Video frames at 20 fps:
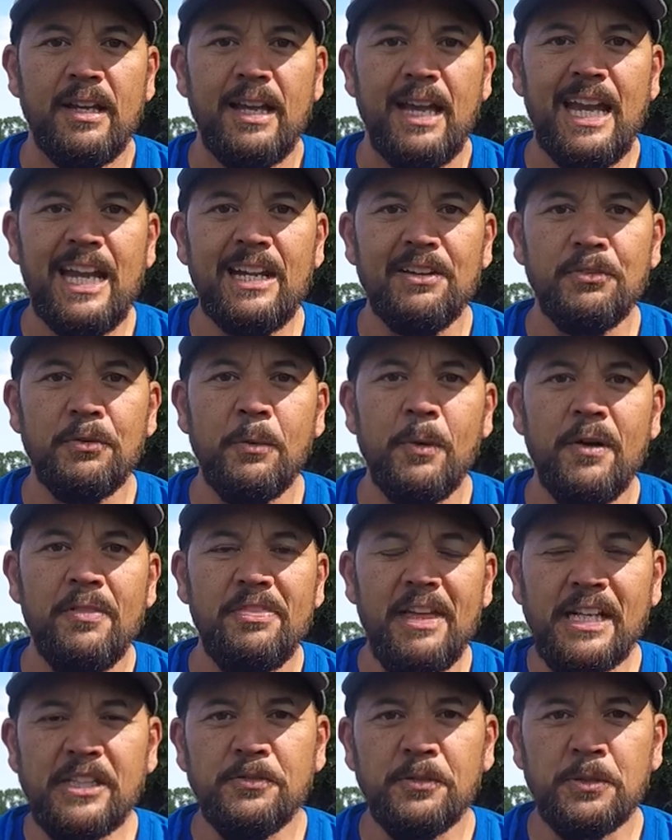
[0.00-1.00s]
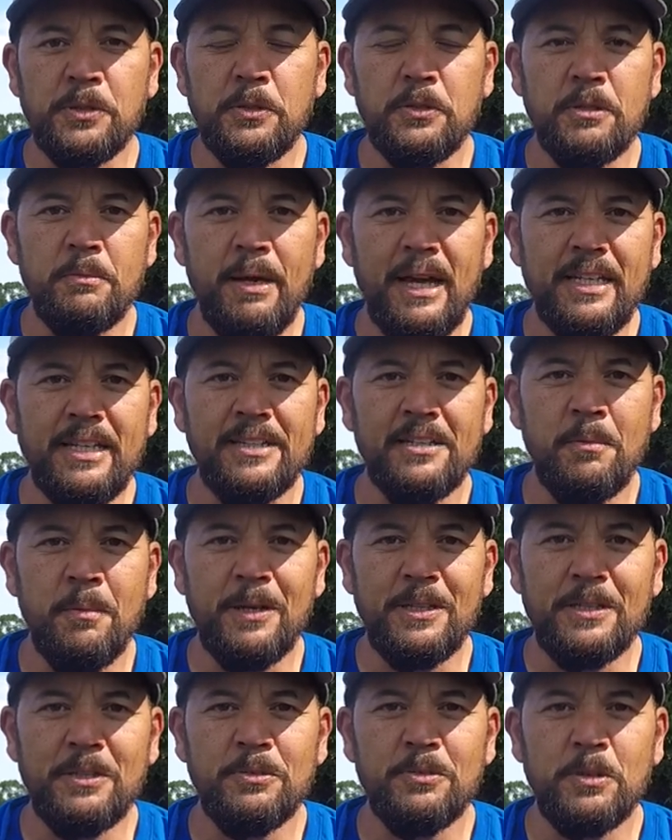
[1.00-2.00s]
Hey everyone, thanks for tuning back into
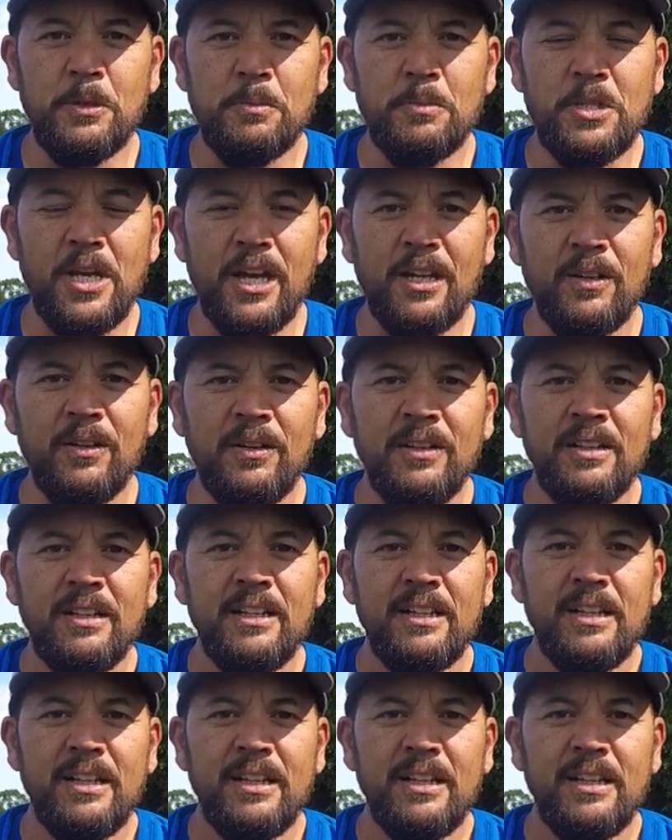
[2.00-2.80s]
my YouTube channel.